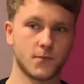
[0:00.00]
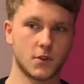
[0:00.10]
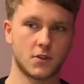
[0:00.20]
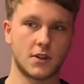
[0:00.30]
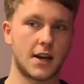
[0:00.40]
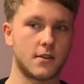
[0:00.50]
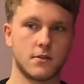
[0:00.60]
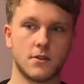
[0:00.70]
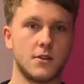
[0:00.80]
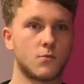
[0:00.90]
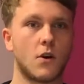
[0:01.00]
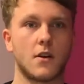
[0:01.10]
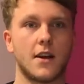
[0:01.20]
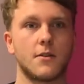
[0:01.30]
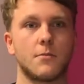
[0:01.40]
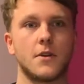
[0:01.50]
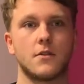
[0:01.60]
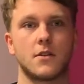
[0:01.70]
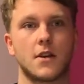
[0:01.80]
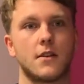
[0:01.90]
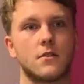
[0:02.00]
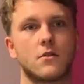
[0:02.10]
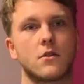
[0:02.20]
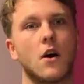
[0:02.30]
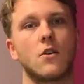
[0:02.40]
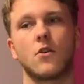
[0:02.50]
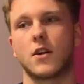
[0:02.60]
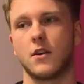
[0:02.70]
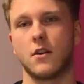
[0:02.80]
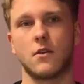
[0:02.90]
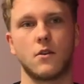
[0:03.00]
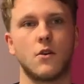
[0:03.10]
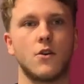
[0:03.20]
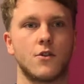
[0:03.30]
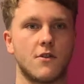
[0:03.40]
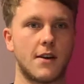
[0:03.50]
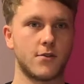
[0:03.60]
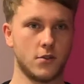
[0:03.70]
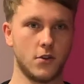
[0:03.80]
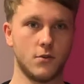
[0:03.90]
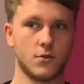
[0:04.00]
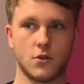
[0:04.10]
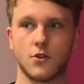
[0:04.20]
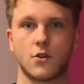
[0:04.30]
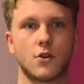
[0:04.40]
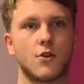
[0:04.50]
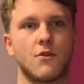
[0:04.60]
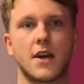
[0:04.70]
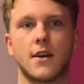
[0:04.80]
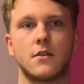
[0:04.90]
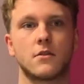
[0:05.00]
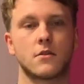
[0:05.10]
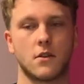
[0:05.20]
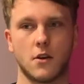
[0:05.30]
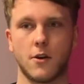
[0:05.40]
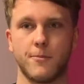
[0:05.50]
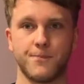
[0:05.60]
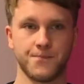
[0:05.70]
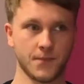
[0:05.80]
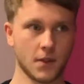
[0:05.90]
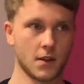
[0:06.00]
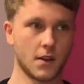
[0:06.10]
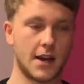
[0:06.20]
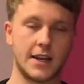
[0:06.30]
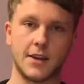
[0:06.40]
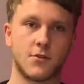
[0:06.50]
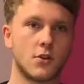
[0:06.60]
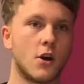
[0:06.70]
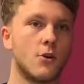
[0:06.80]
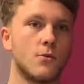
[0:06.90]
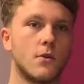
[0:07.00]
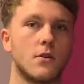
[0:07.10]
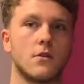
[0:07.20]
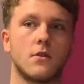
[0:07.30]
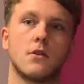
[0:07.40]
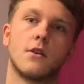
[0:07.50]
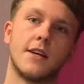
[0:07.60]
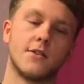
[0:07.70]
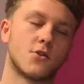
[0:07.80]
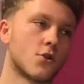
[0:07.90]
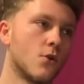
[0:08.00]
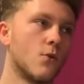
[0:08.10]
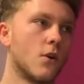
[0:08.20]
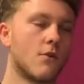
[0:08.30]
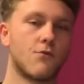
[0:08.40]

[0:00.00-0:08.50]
So that is what led me to then start looking at other avenues and other careers. And even though in school I